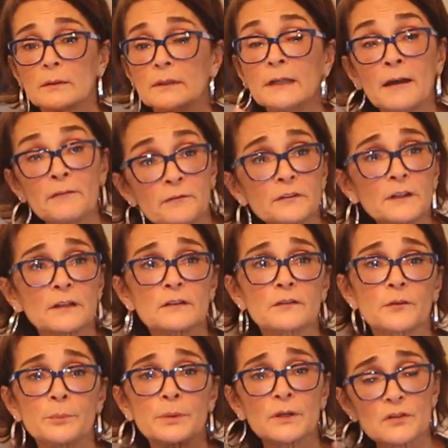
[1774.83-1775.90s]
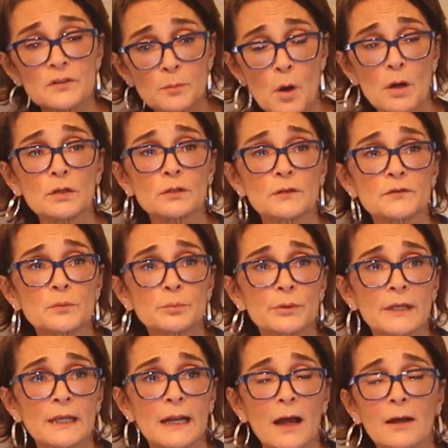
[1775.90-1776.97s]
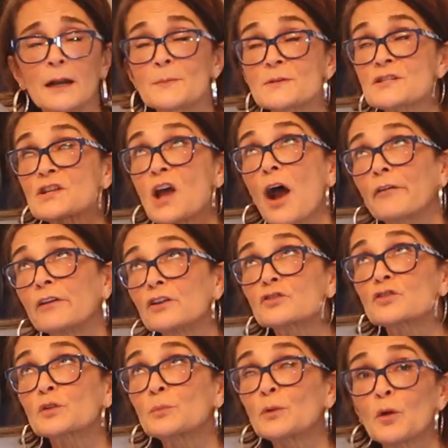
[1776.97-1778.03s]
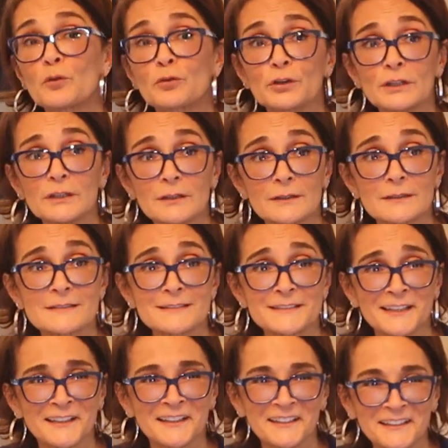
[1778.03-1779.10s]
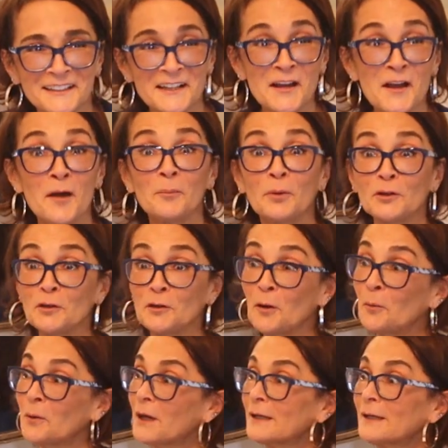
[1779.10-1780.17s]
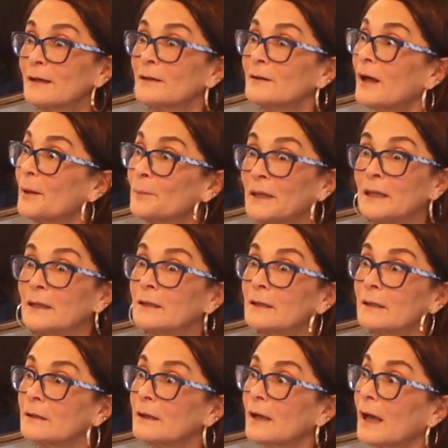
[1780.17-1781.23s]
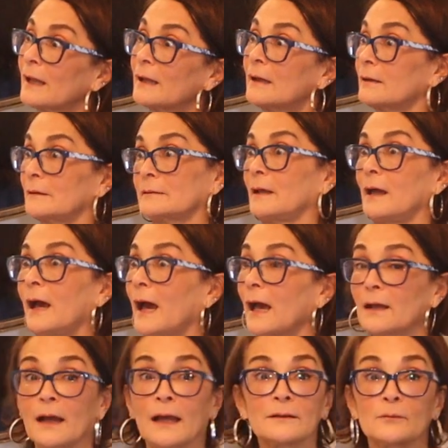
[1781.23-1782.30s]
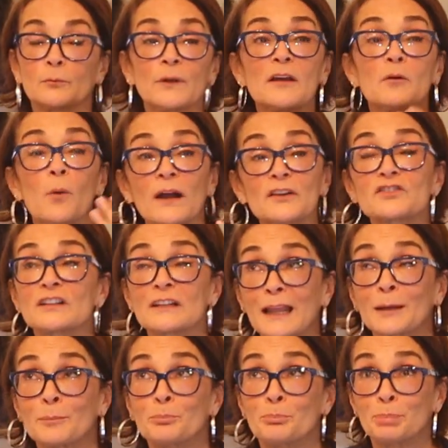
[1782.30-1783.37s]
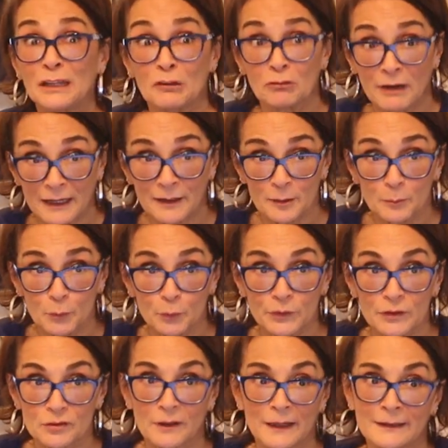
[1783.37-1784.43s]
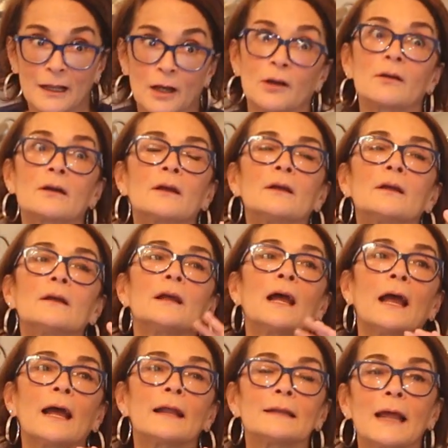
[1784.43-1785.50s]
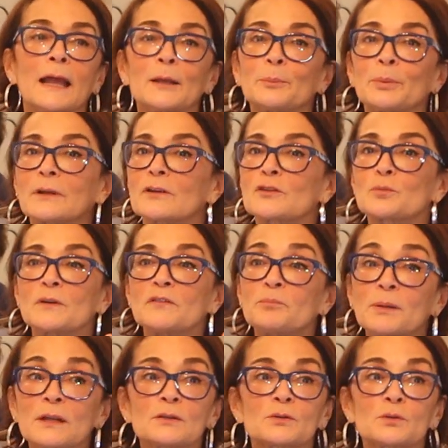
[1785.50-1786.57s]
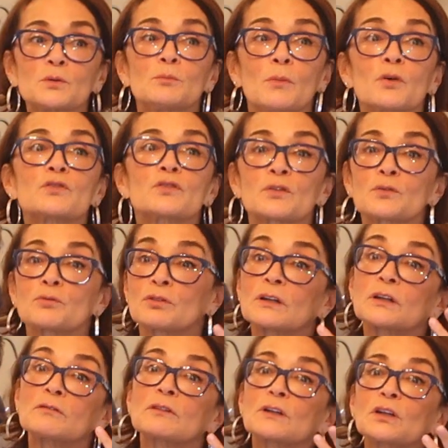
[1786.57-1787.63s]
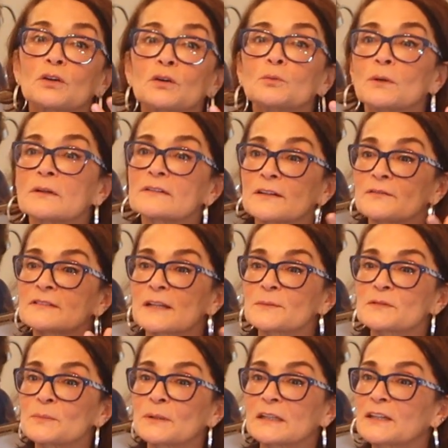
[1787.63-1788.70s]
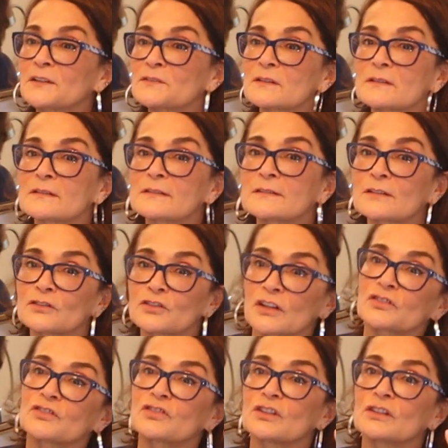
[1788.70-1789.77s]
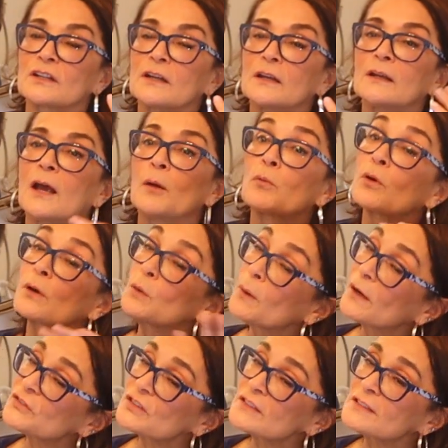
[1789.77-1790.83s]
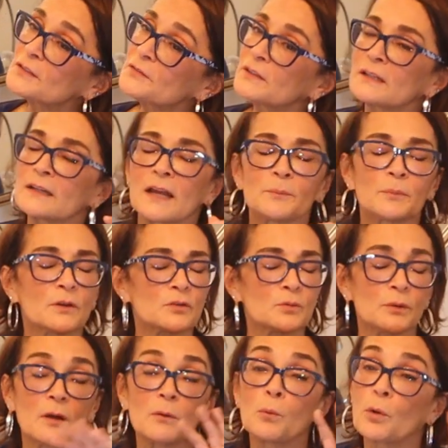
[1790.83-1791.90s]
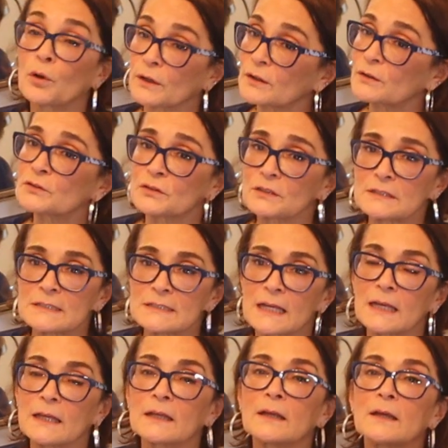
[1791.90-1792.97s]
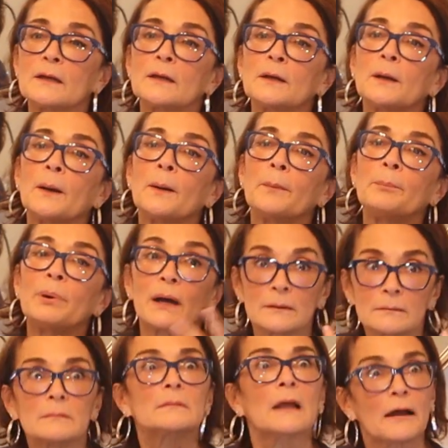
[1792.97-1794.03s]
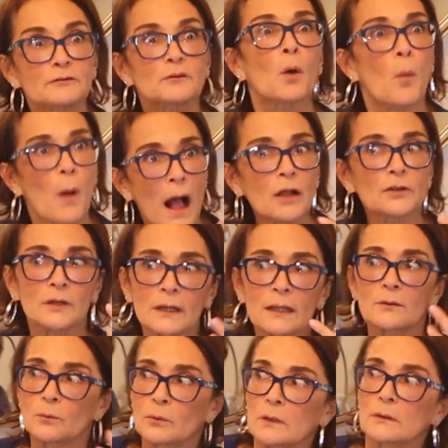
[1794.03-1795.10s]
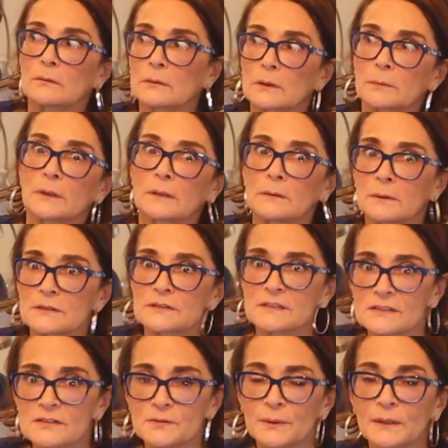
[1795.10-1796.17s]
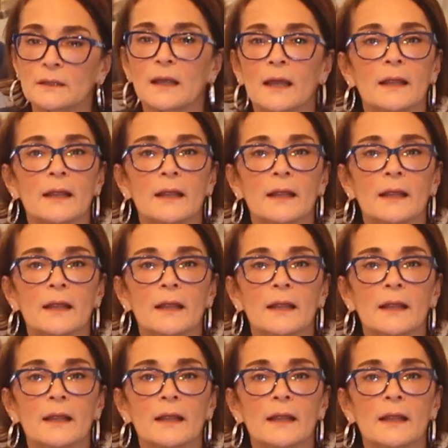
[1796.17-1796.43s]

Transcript: Netflix for being smart enough to bring it out. I'm sorry it took me over a year to see it, but you know what? I mean, we're watching like B-rated movies right now at night because we've been through most of the really, really good ones. Every time somebody gives us a suggestion, and we're only watching TV at night because we are working during the day, But after a while, you're like, well, what are we going to watch this week?